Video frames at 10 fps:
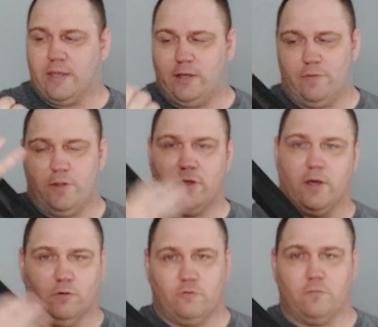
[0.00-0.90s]
Anything
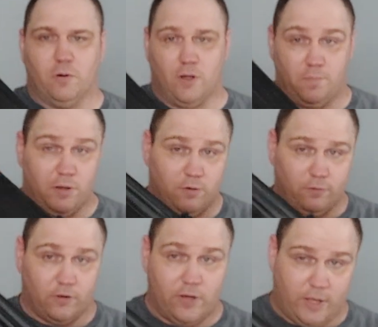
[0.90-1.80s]
else you put up here
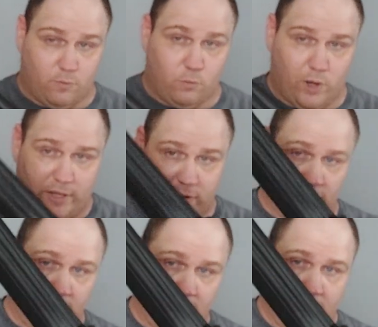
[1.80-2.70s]
is going to add weight.
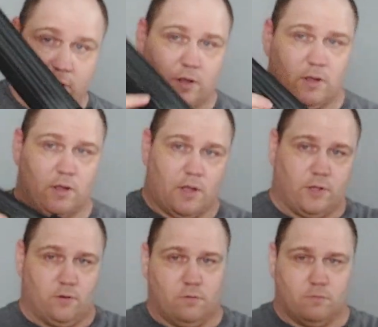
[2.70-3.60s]

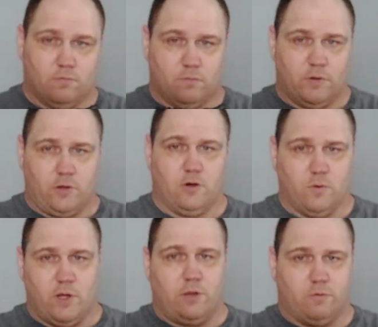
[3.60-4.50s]
I don't really know
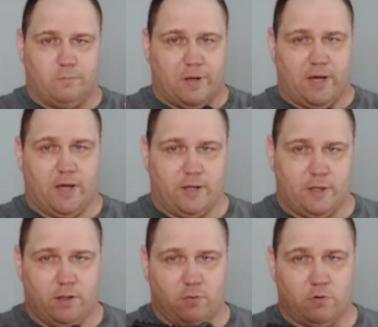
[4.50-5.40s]
why you would
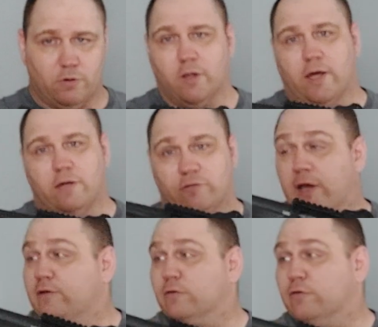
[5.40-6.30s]
buy one of the lightest
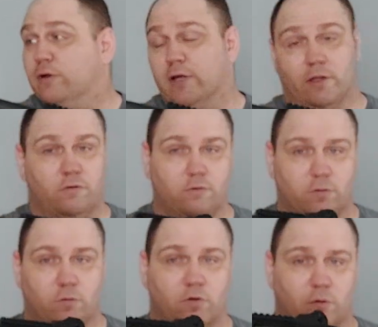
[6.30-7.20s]
tactical shotguns in
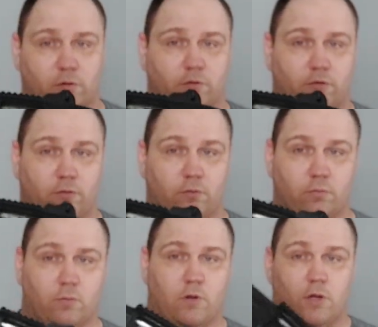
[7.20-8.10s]
the world
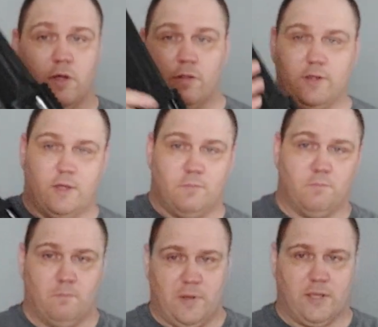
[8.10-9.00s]
to
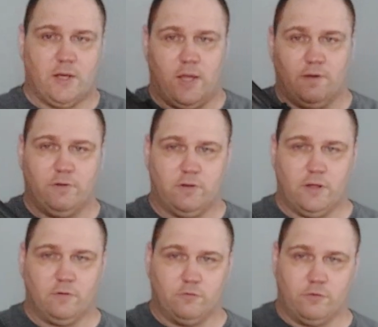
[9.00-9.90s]
then make it a heavy
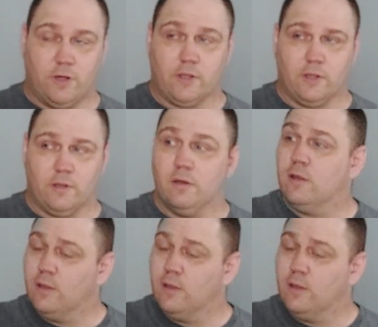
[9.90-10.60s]
tactical shotgun.